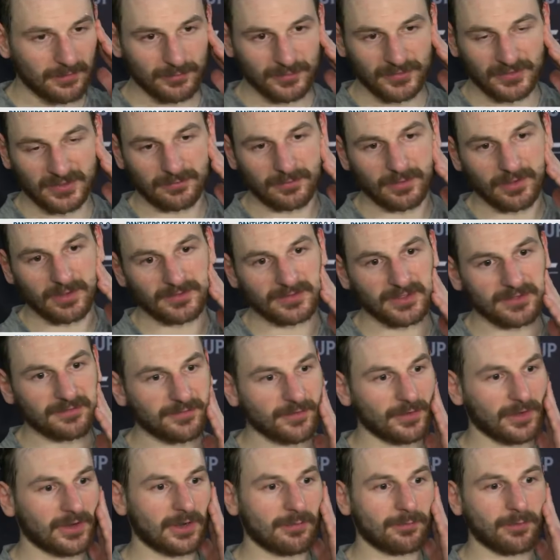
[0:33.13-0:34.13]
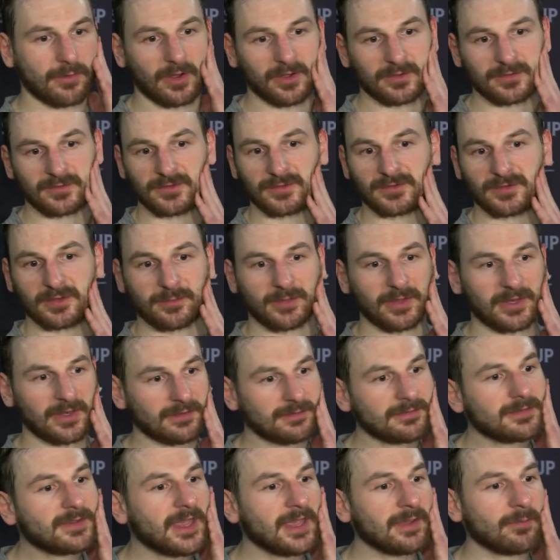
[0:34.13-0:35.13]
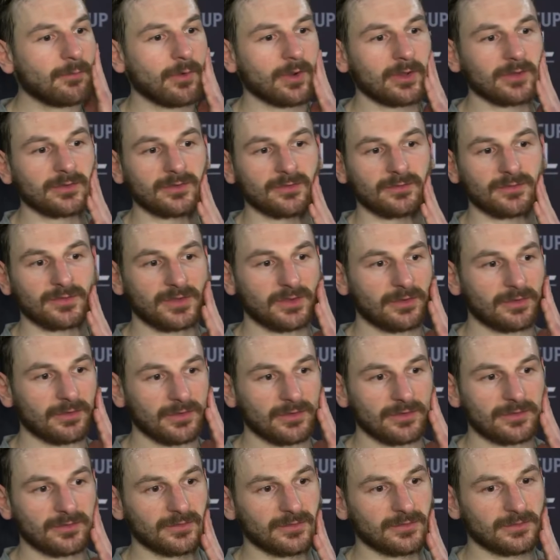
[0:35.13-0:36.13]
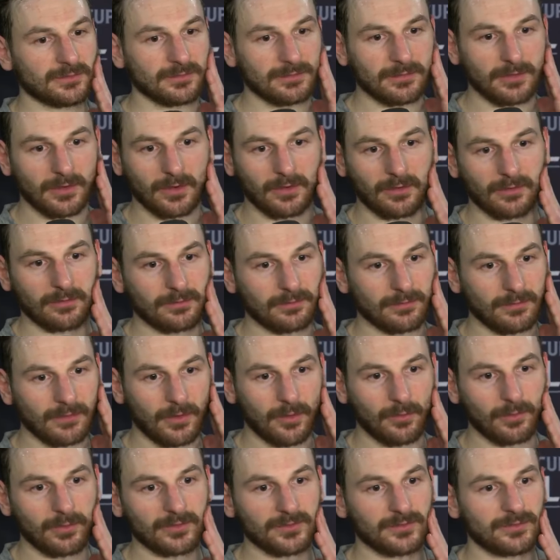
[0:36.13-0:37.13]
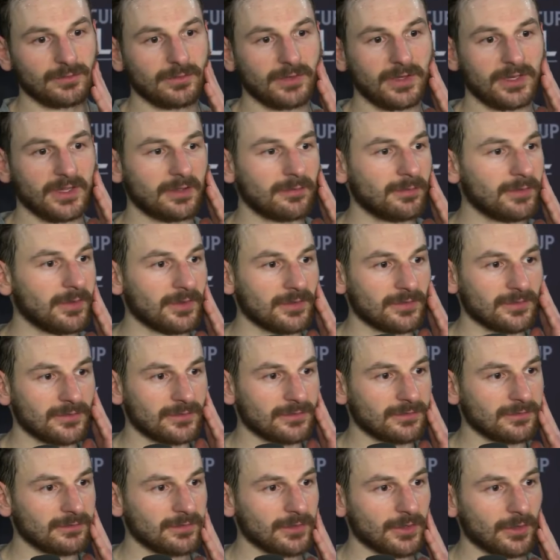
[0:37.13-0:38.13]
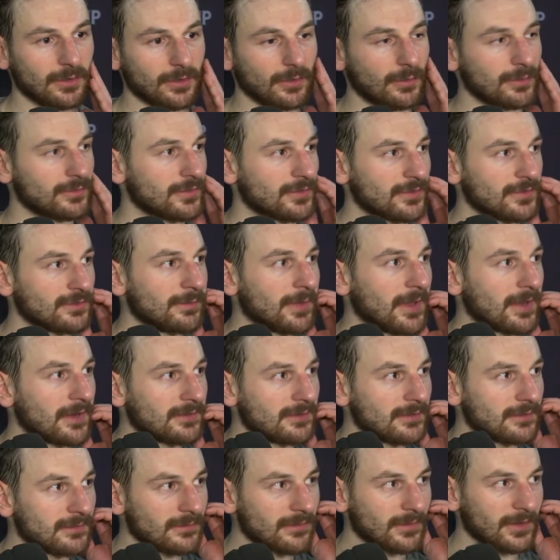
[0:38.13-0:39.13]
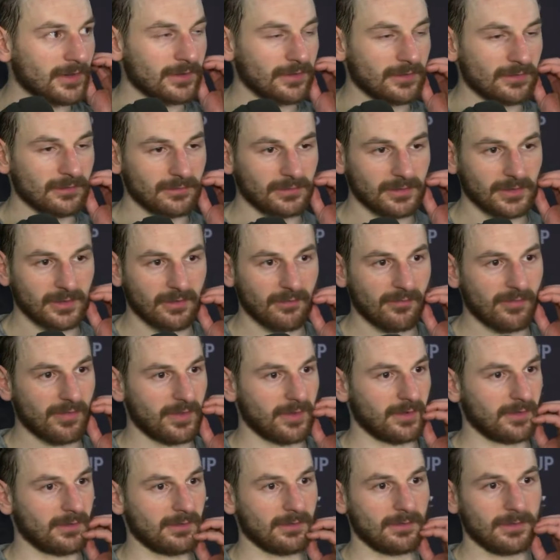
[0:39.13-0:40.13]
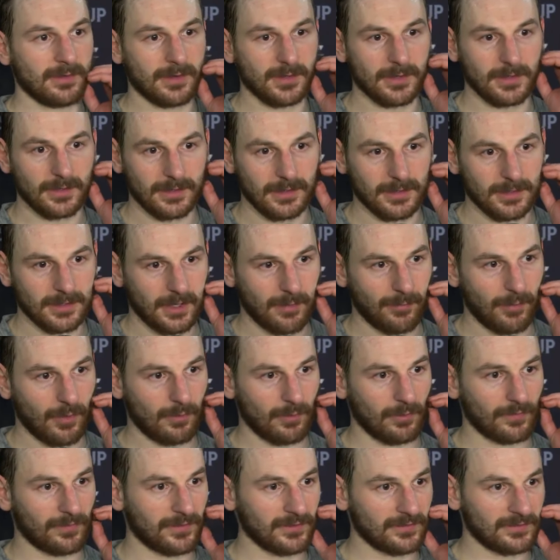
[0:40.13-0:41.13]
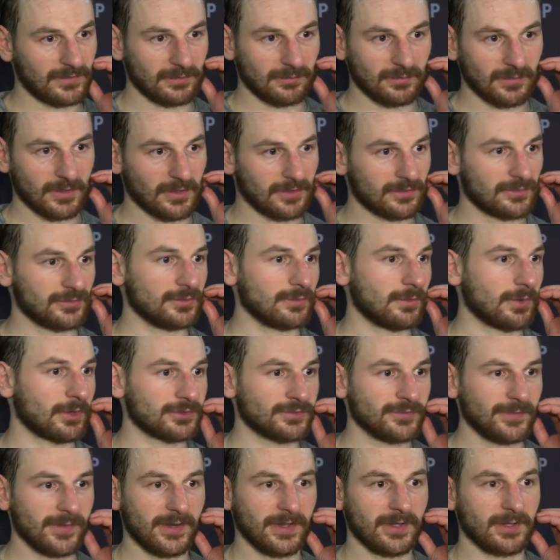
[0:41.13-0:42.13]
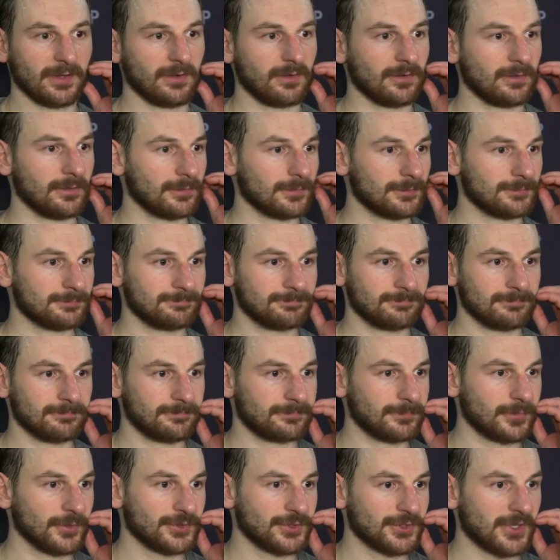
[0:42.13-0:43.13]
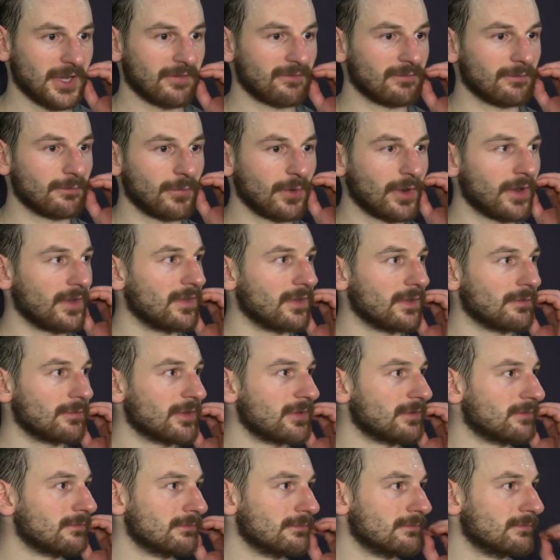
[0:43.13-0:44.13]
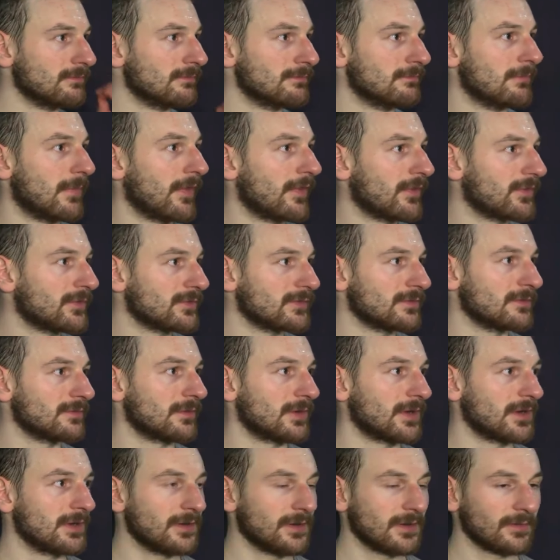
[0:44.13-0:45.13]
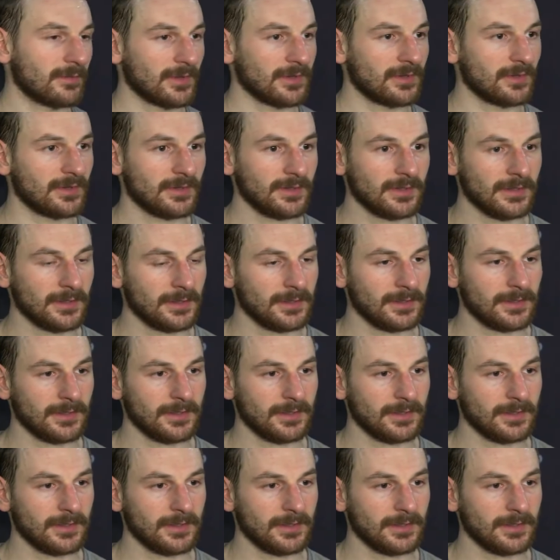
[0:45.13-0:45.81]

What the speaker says: 100%. When I say feeling out process, I mean game ones of series are always unique because you don't know what to expect, right? You hear everything about what the team does, you watch video, but you haven't played them in months, right? I mean,